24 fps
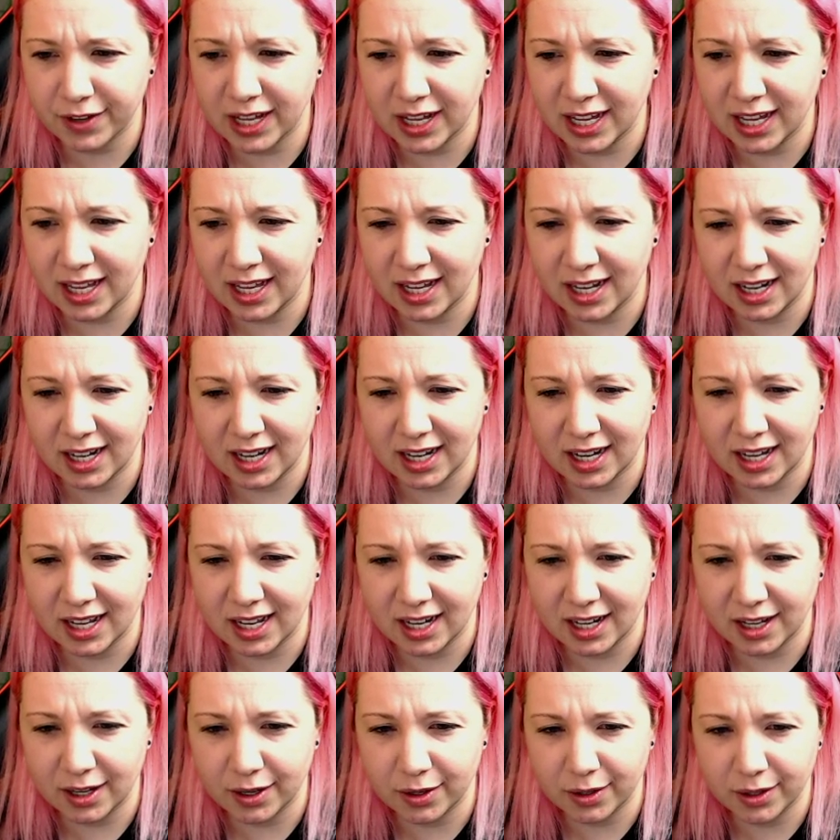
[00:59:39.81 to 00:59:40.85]
and then
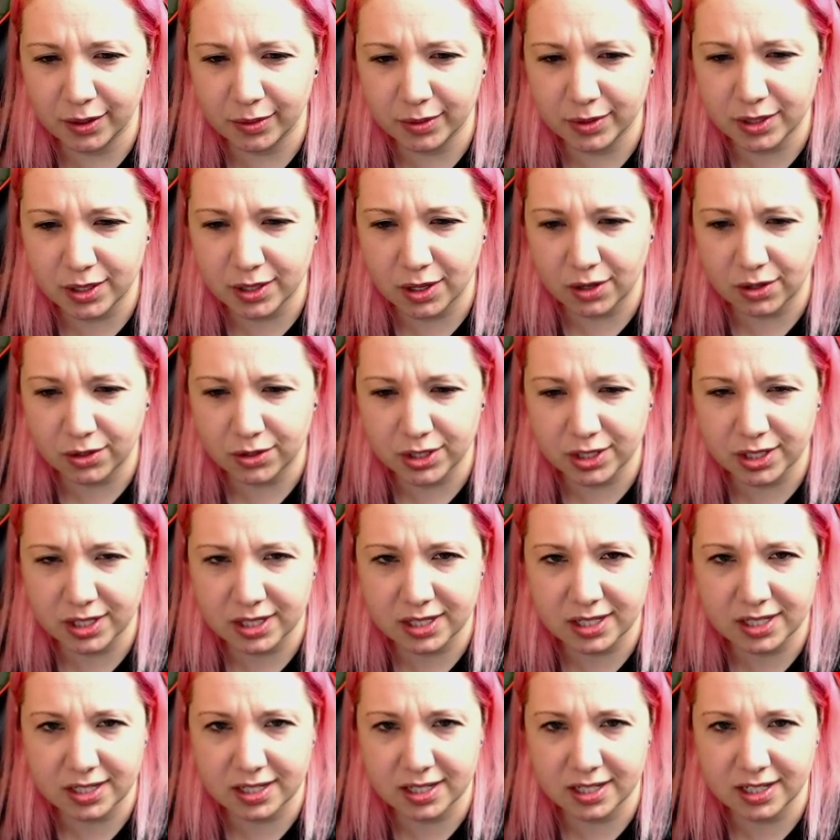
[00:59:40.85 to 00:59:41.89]
it's all
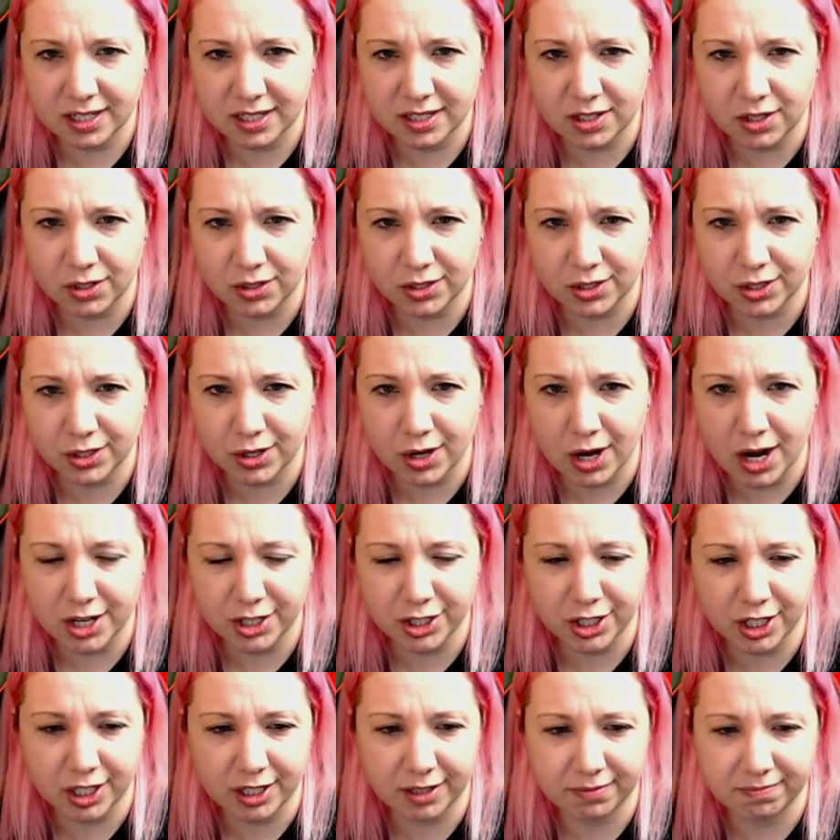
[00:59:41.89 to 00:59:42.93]
just
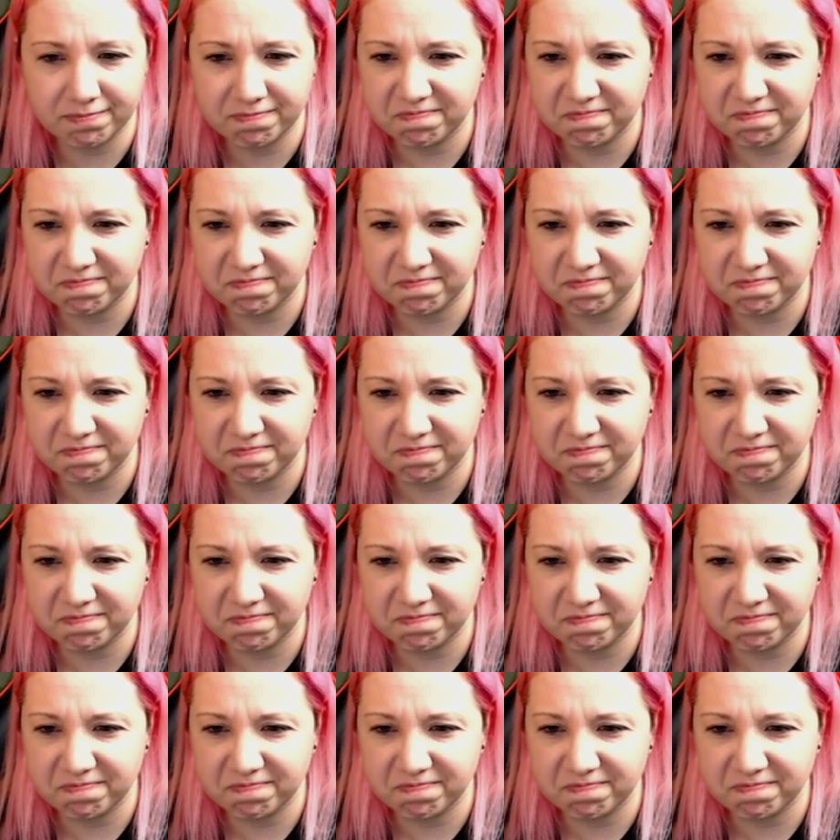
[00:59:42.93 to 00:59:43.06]
crashing.